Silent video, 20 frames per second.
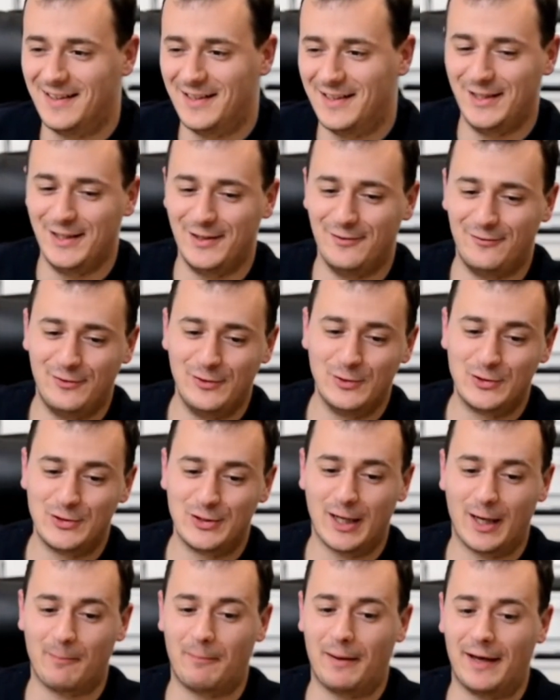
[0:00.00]
if
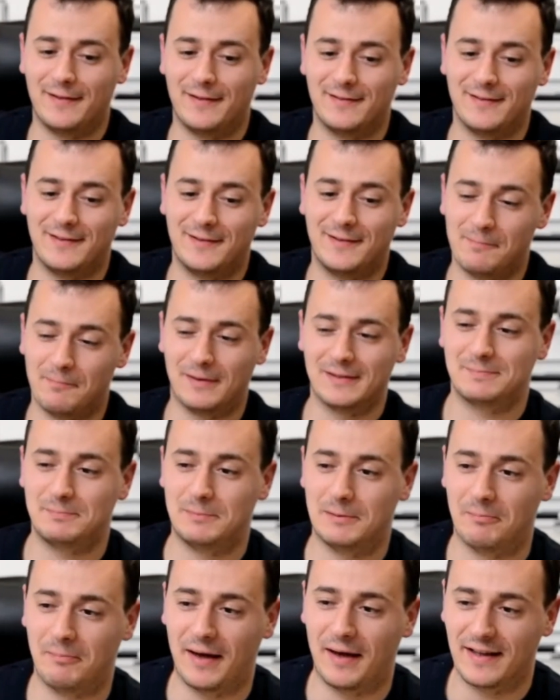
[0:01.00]
UCI banned it, it must
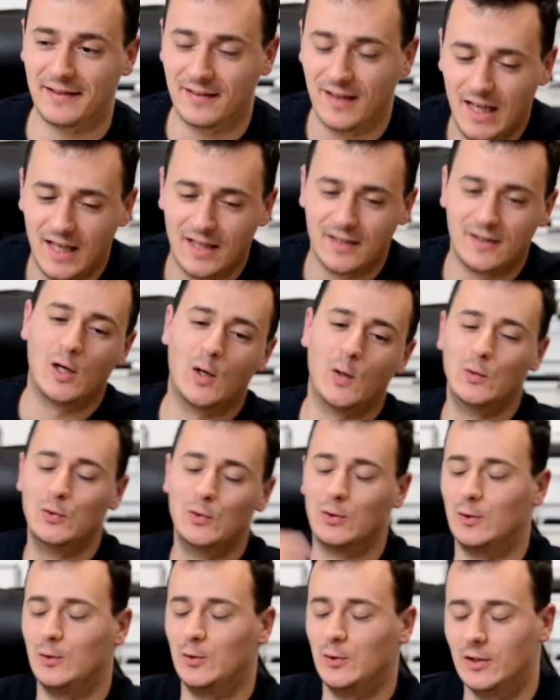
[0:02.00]
be bad. No,
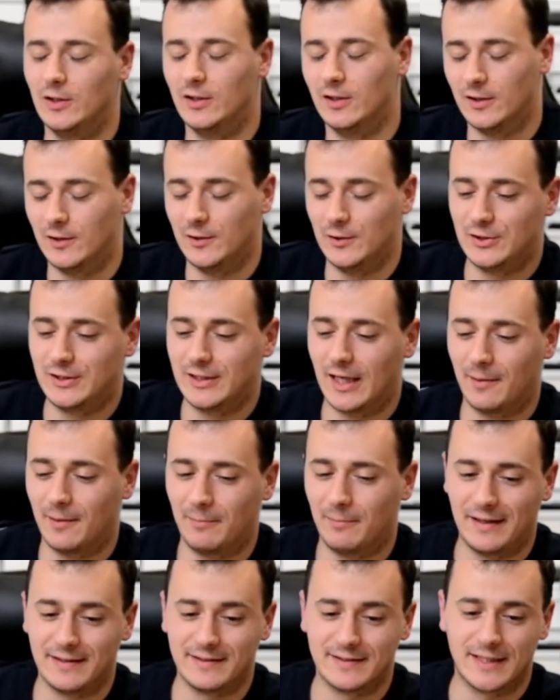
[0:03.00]
UCI uh,
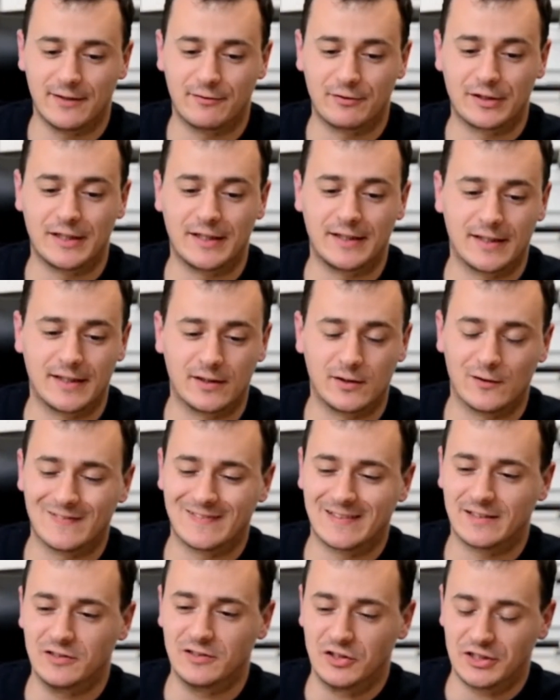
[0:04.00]
bans everything they don't
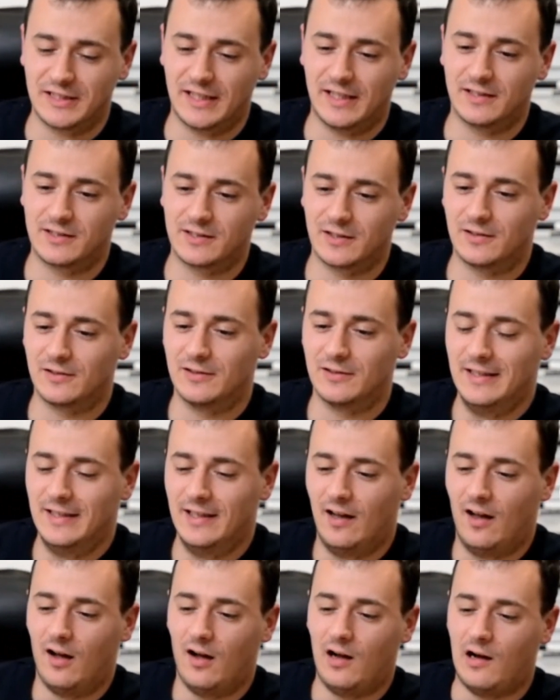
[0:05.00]
understand. So,
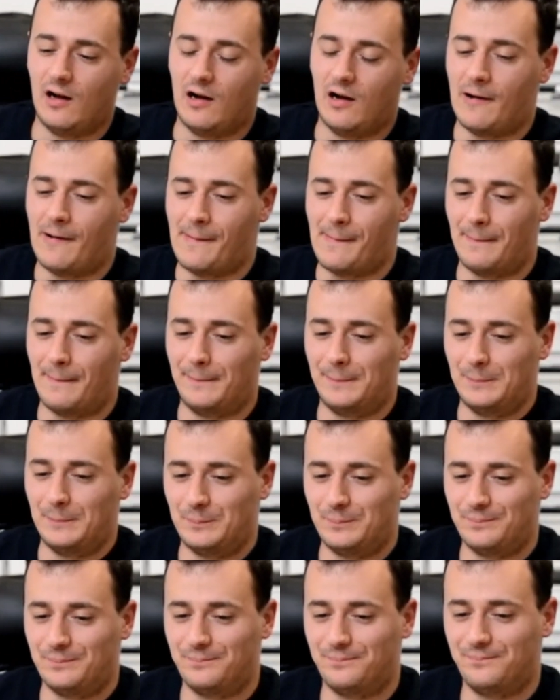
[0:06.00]

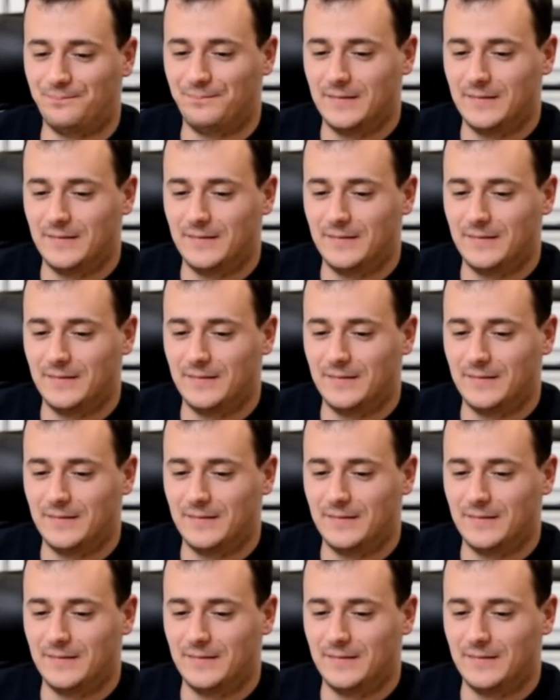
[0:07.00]
um,